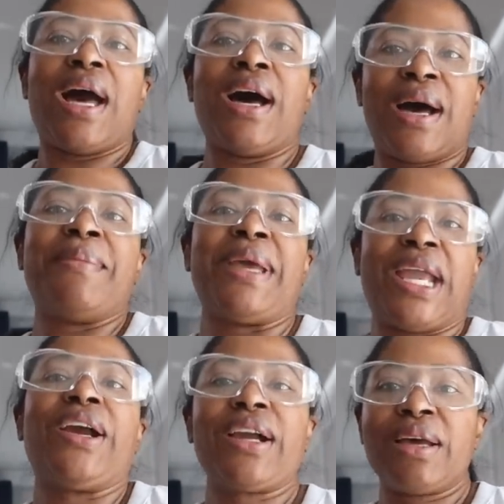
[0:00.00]
um,
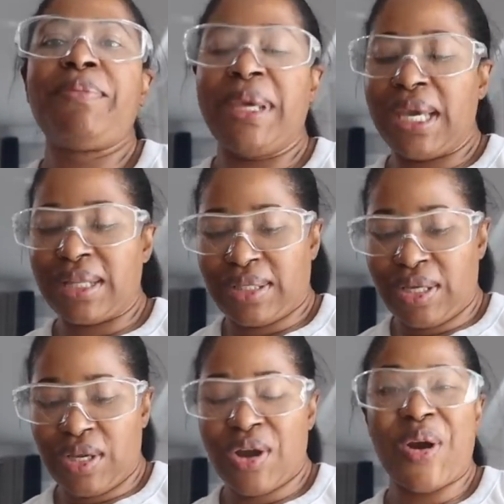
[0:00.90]
Erica picked
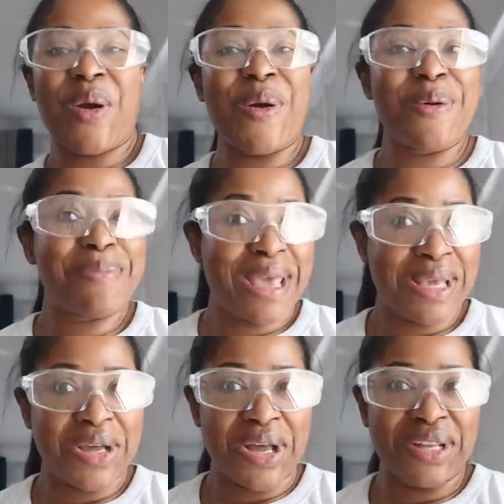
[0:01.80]
her own
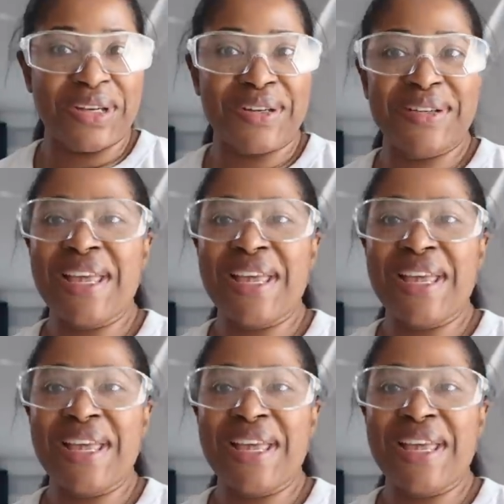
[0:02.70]
paint color.